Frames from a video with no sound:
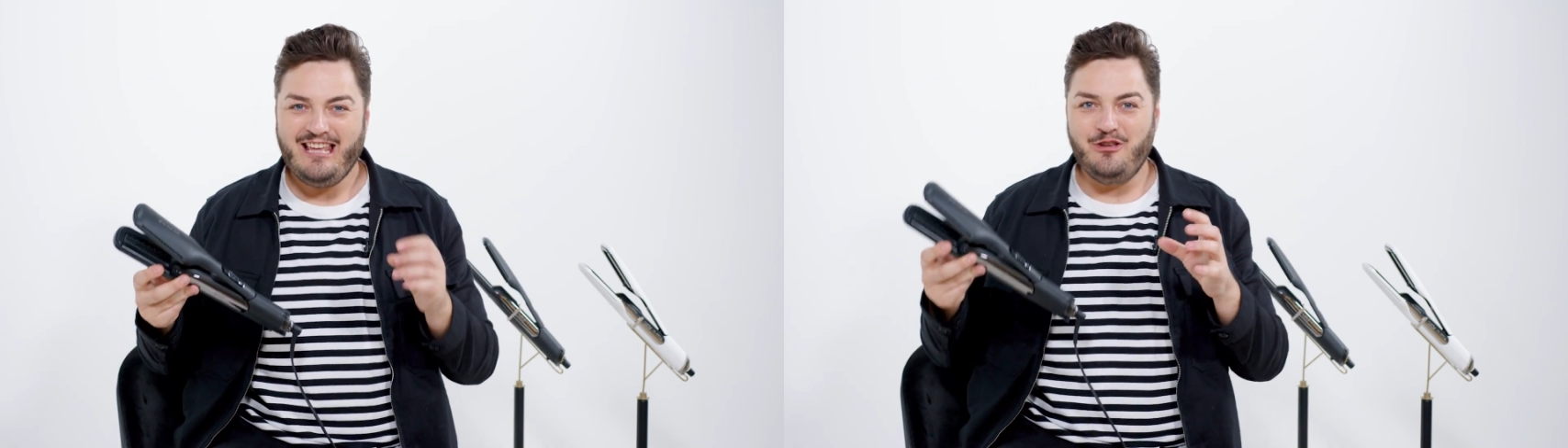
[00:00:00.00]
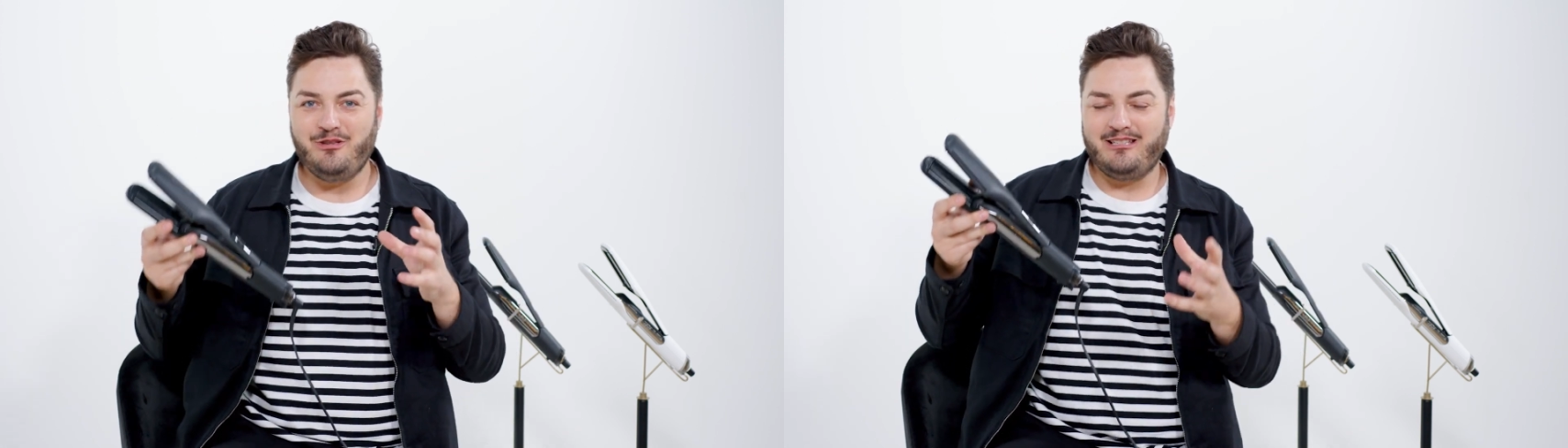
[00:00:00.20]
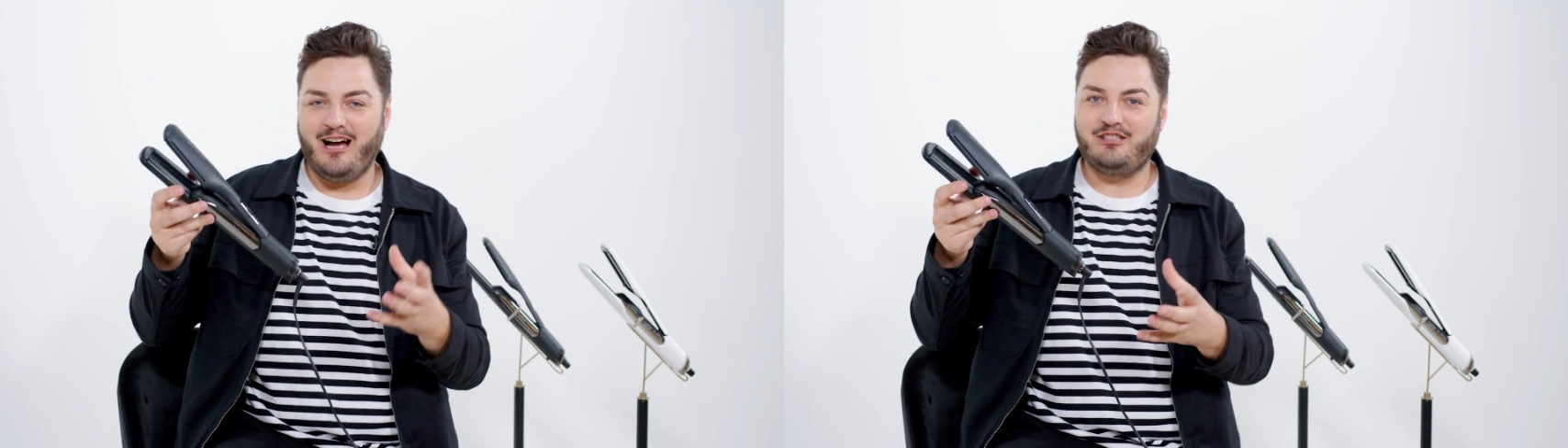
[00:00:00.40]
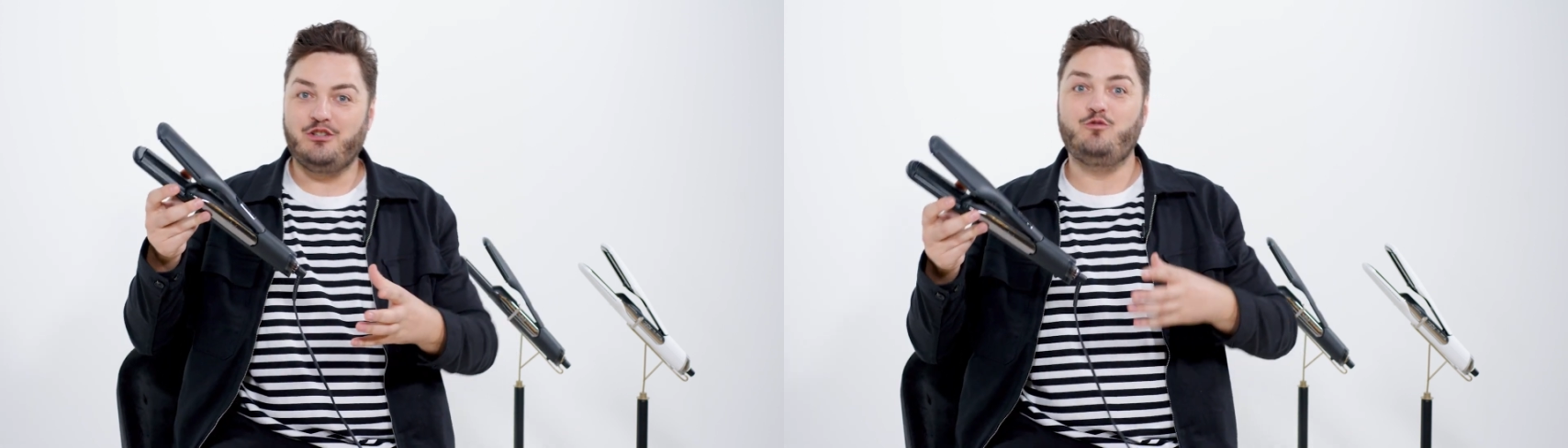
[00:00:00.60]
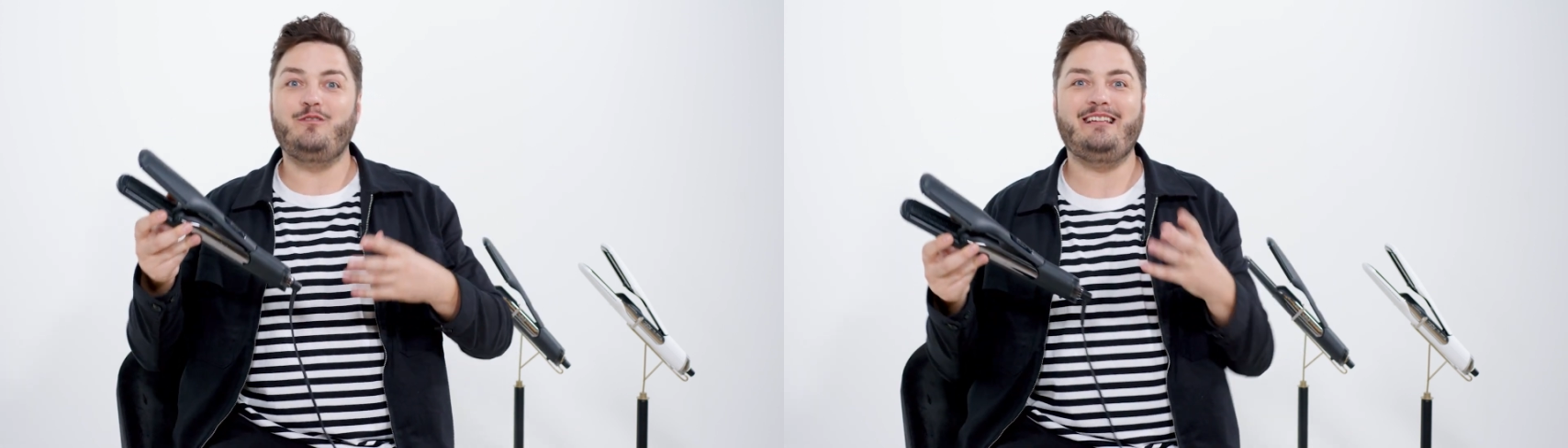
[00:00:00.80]
you start
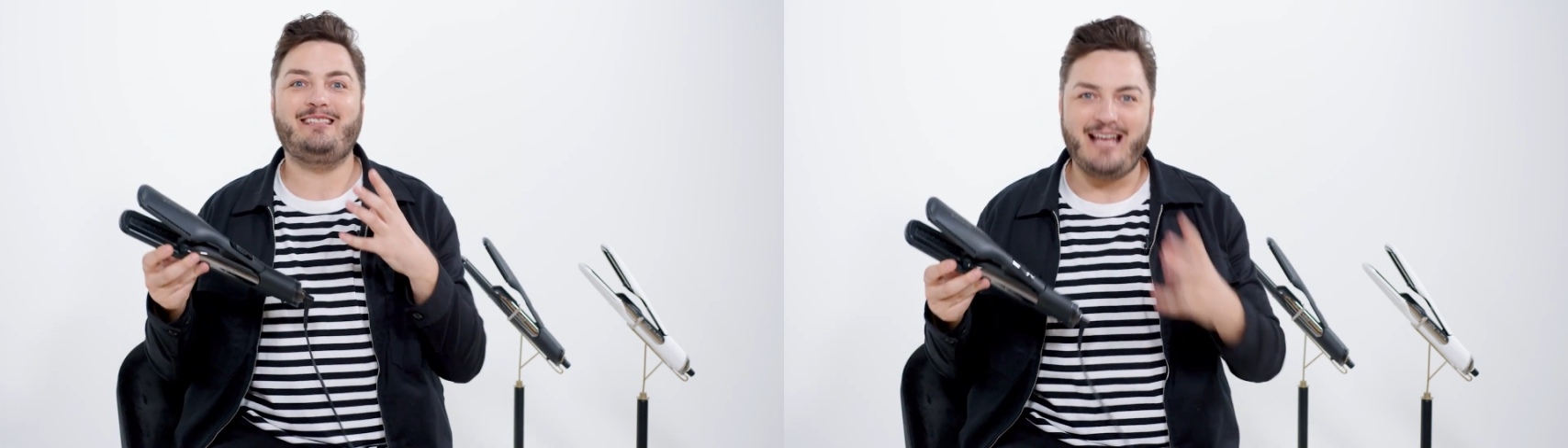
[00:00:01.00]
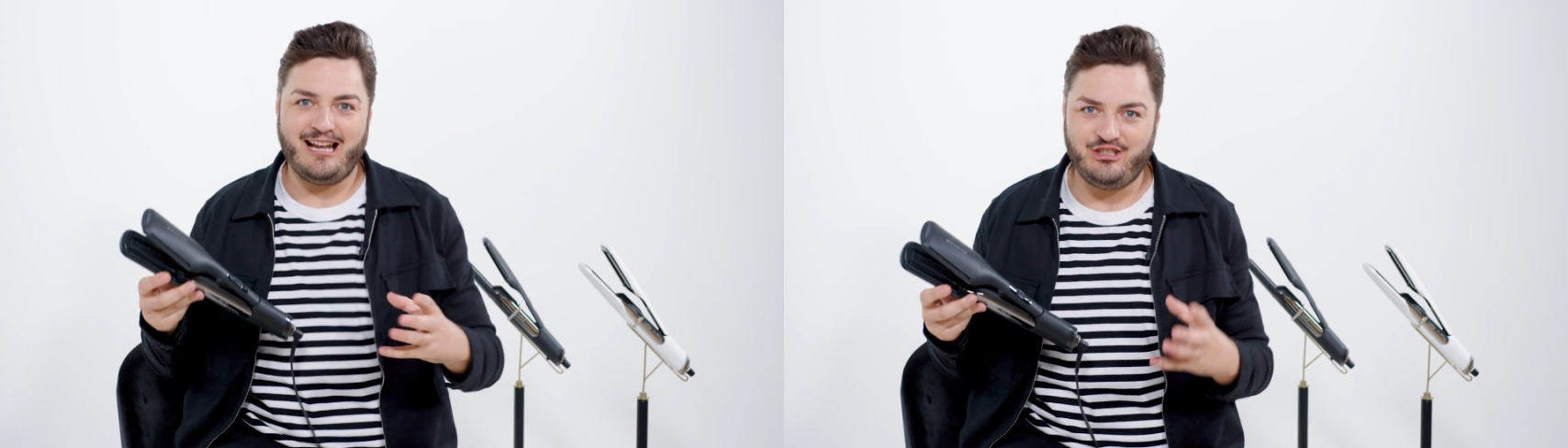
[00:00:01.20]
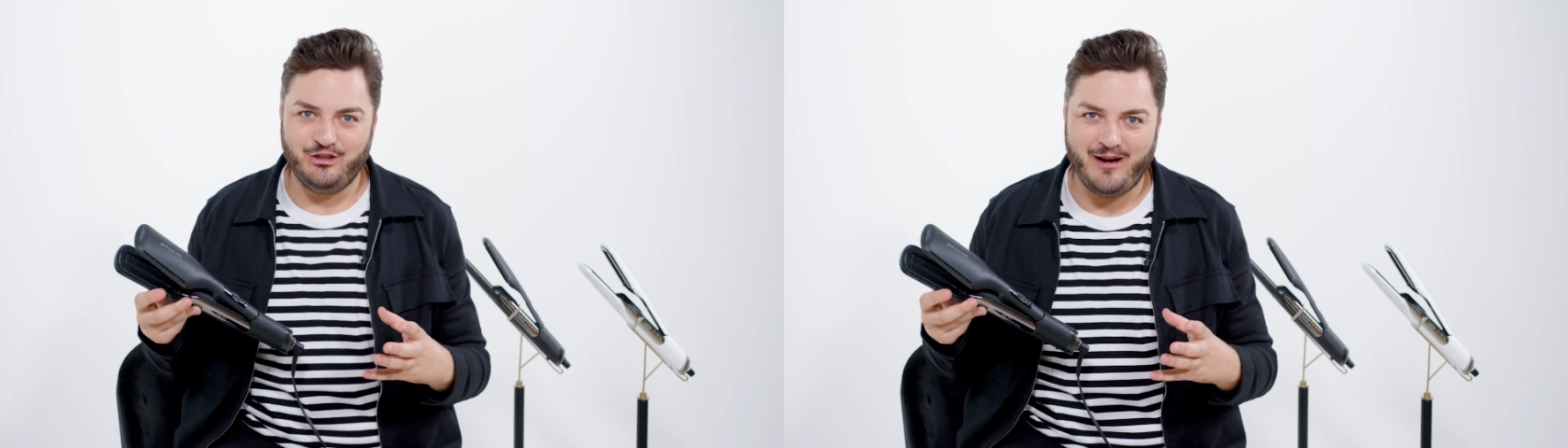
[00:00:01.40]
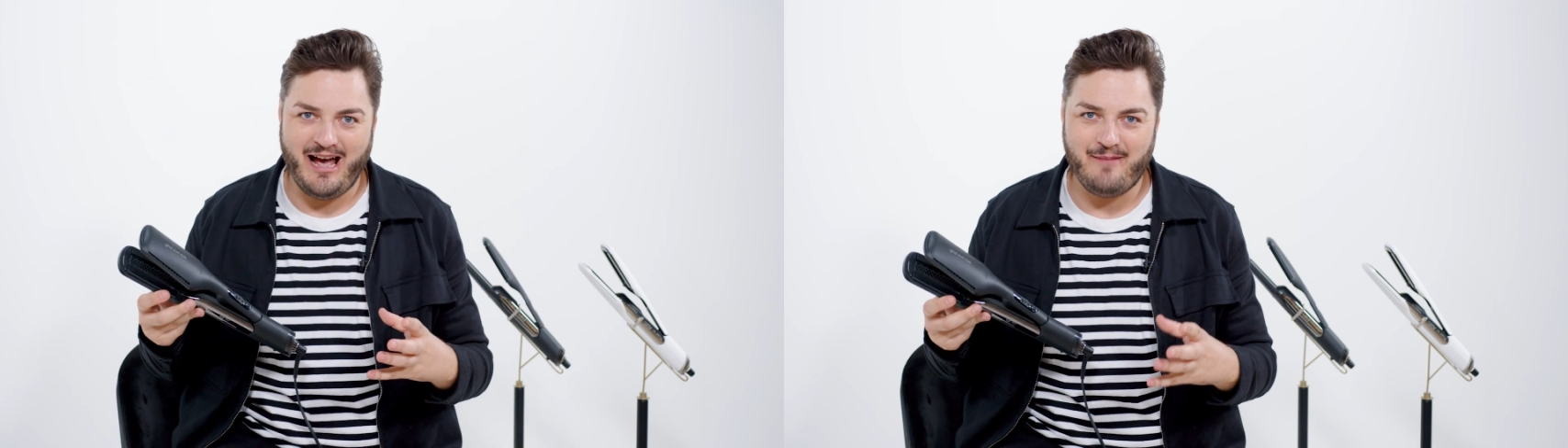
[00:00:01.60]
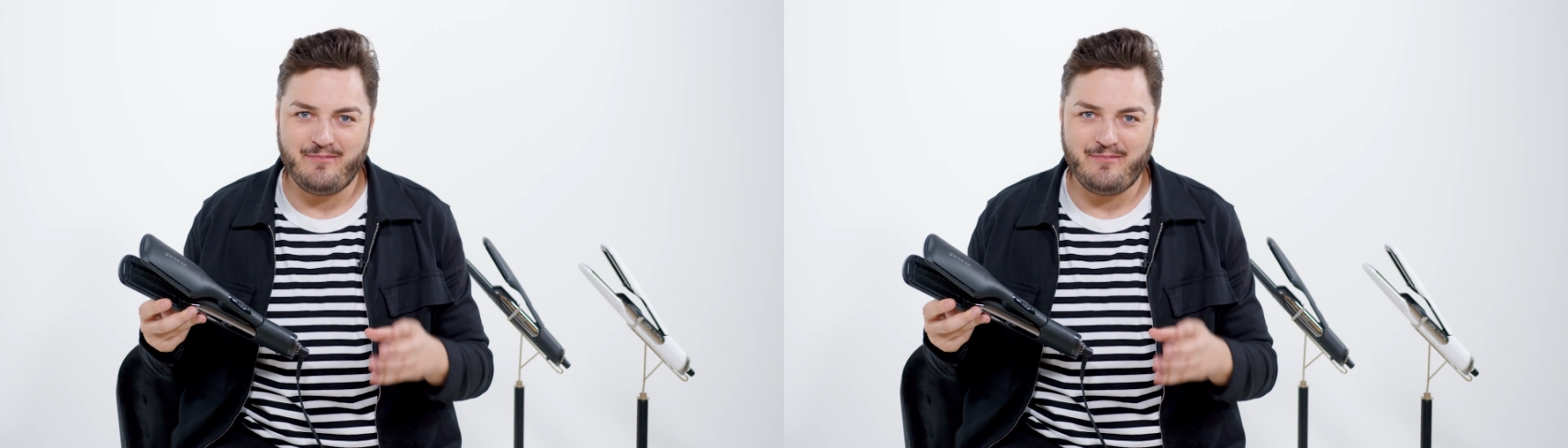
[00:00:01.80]
to reset your hair.